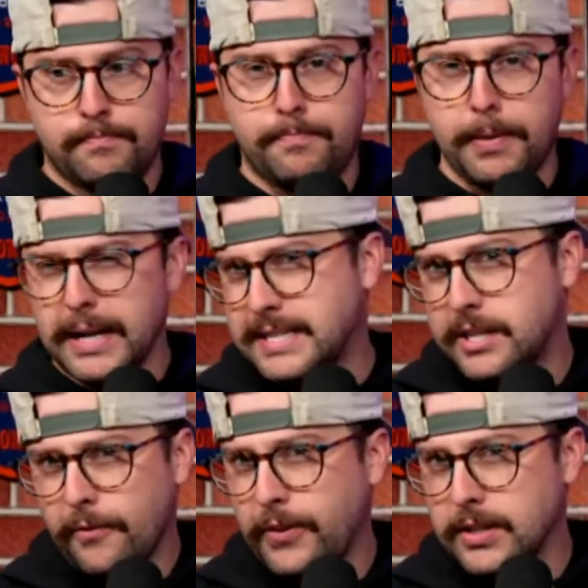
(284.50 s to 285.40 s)
it
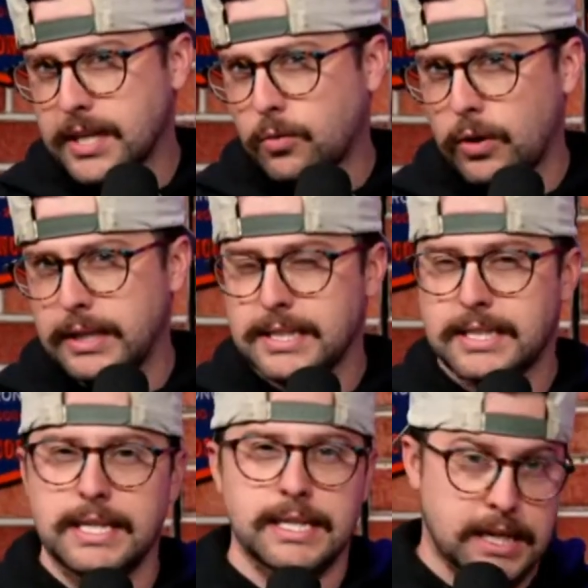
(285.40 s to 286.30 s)
still feels like we're in the
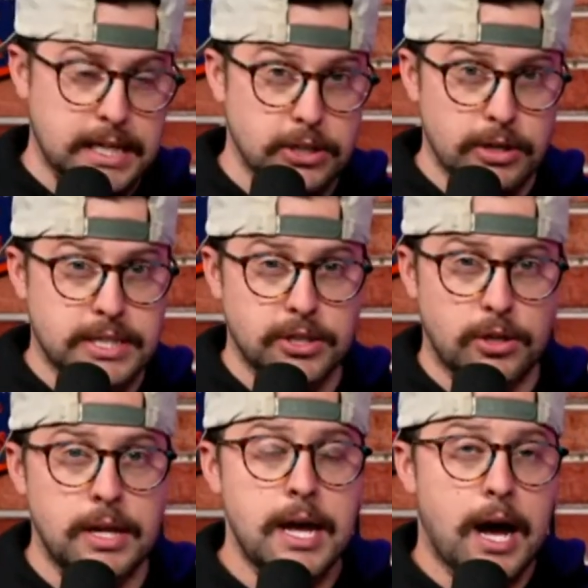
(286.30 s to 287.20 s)
season because there is
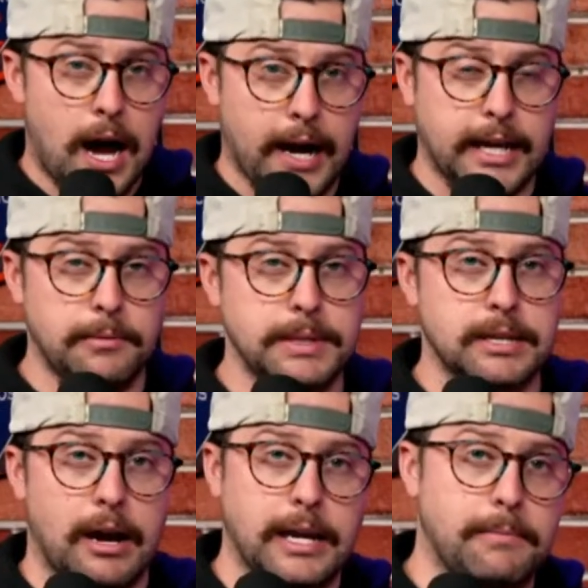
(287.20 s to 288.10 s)
still hockey to be
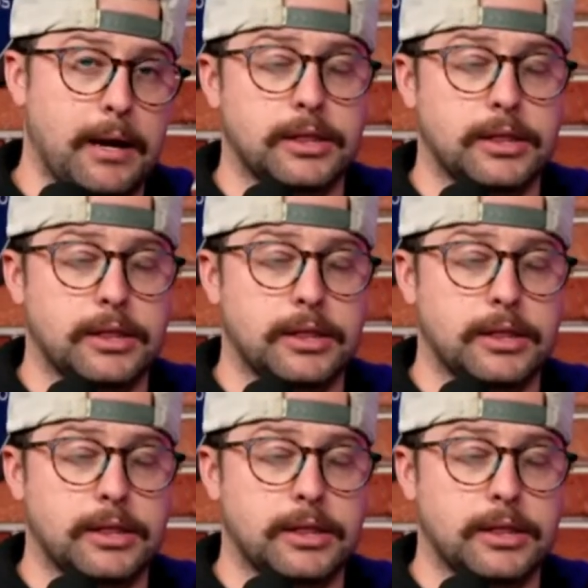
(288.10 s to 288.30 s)
talking about.